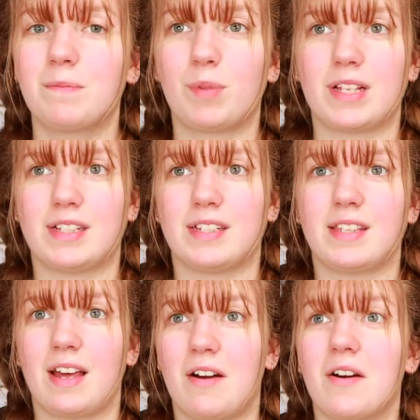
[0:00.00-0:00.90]
places
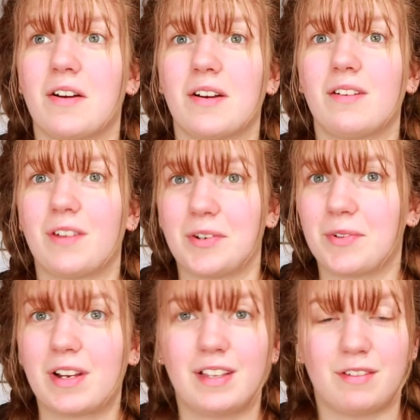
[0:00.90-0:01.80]
that are around
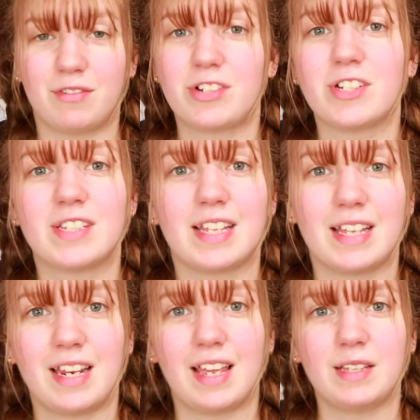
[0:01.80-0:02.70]
where I live, which is
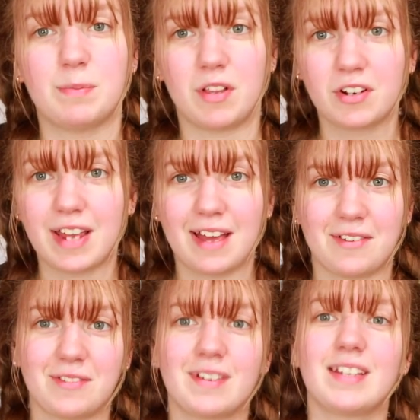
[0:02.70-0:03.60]
in a smaller
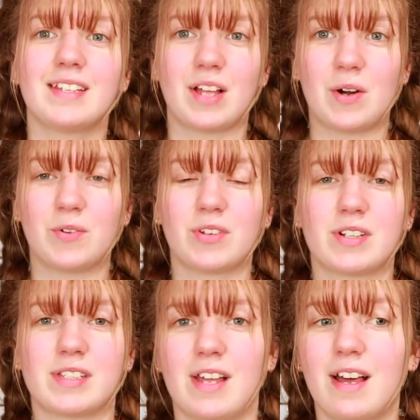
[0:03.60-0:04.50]
town, so
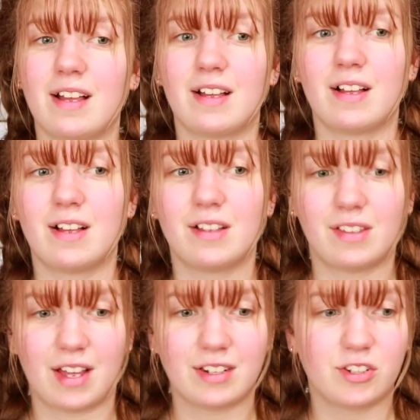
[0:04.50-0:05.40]
there's not a
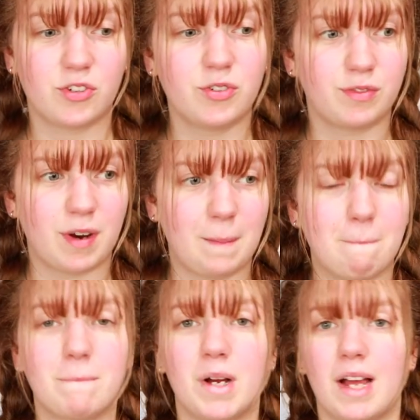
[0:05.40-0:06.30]
lot to choose
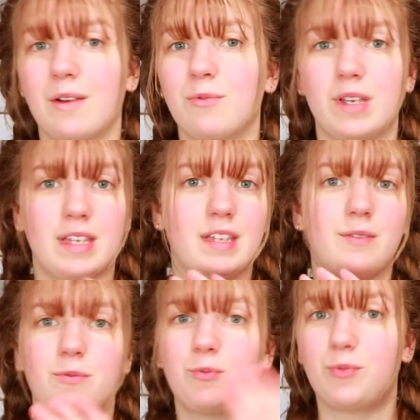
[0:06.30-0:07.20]
from, but
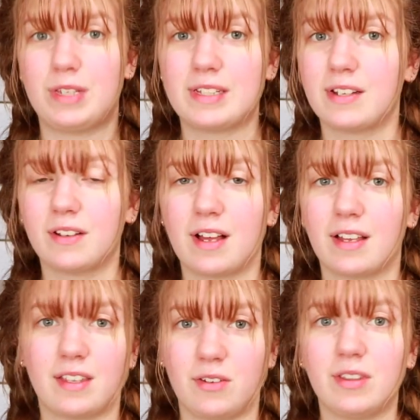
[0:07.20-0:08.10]
we we still
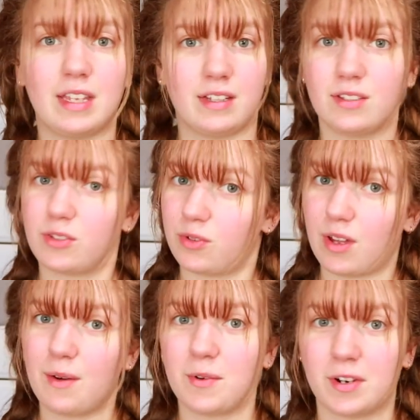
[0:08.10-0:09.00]
got cute things, do
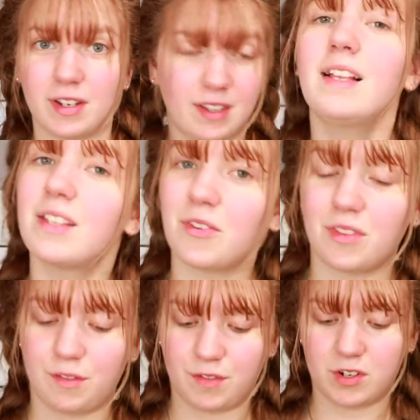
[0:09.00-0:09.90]
not worry. So
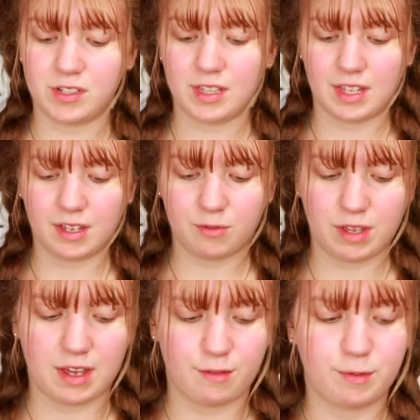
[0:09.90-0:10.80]
the first thing
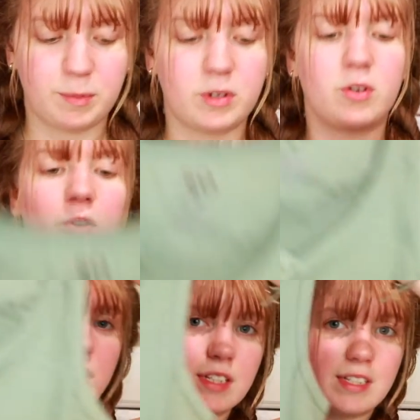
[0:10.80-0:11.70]
we have from
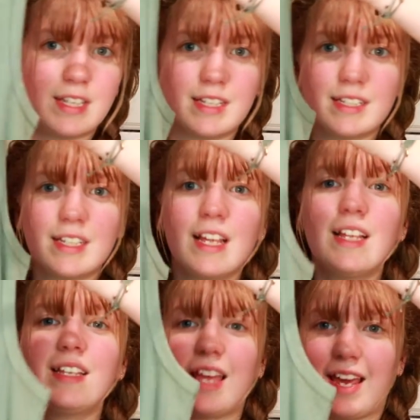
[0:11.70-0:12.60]
Kohl's is this
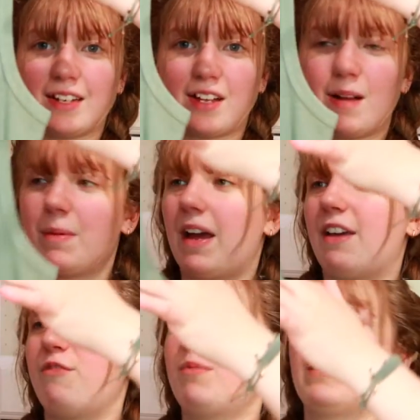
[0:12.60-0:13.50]
tank top.
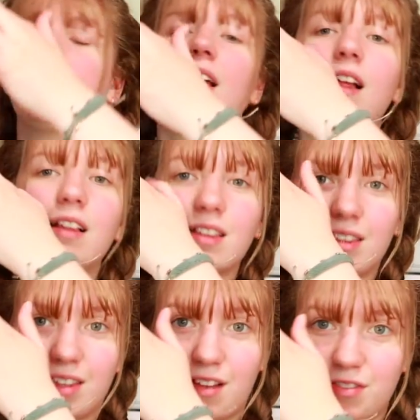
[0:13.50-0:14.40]
I've been
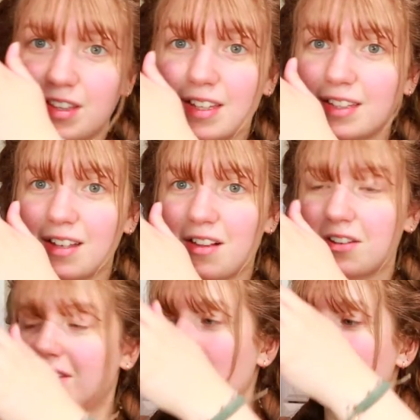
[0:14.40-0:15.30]
loving this
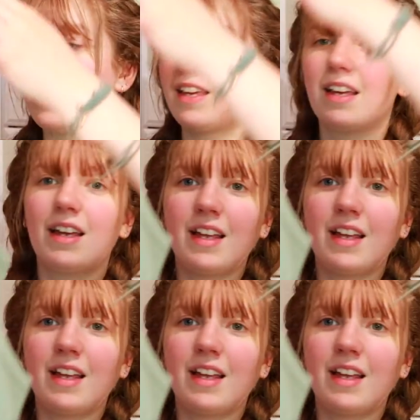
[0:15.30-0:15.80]
color lately.